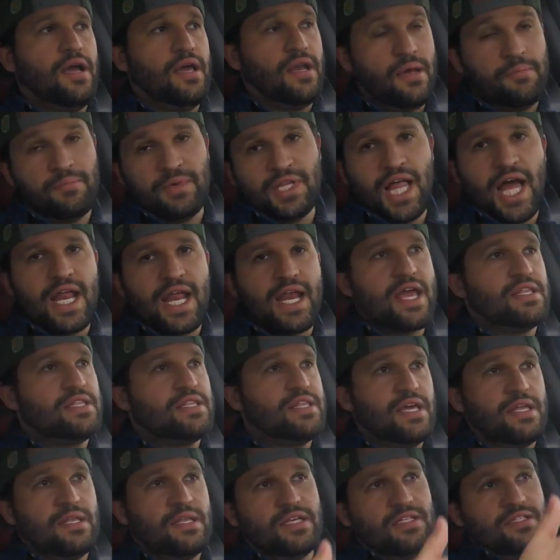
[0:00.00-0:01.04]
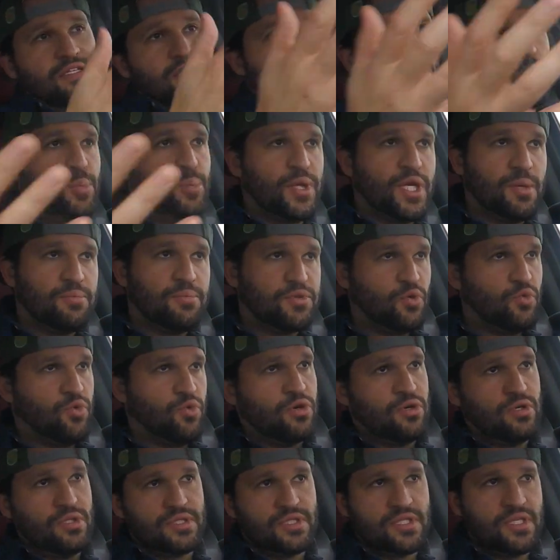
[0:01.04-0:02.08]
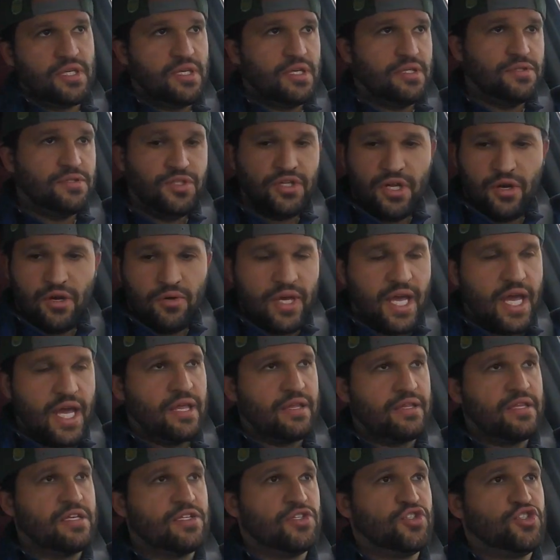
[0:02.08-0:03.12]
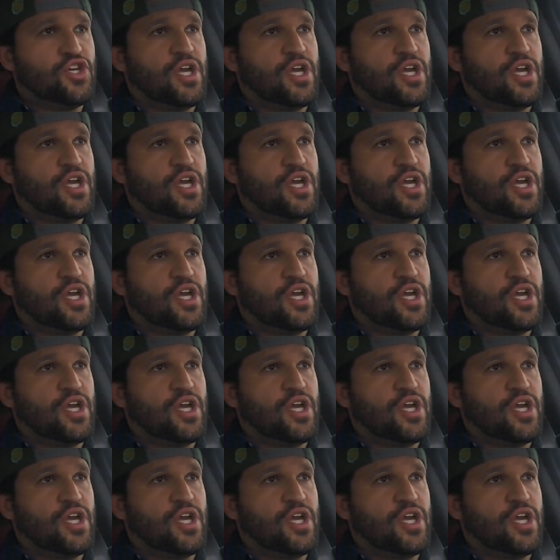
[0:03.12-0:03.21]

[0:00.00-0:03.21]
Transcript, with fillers: and I'm glad I did because it opened up the world to you know getting this